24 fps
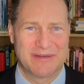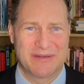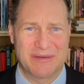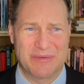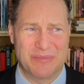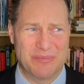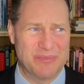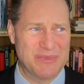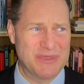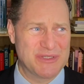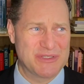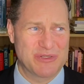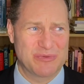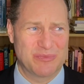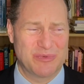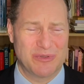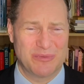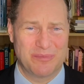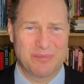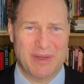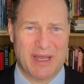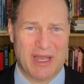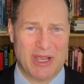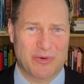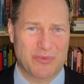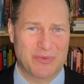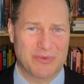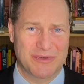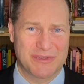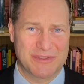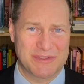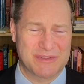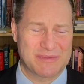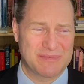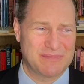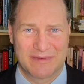miserable,
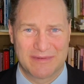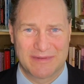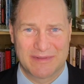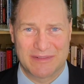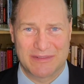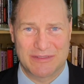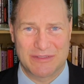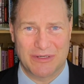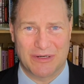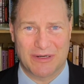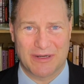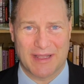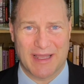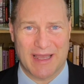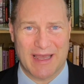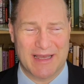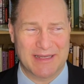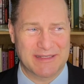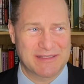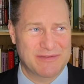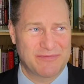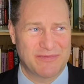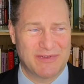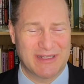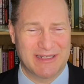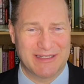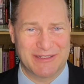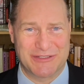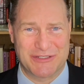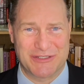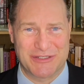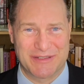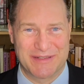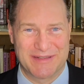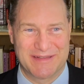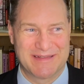backwards, dog-ass village.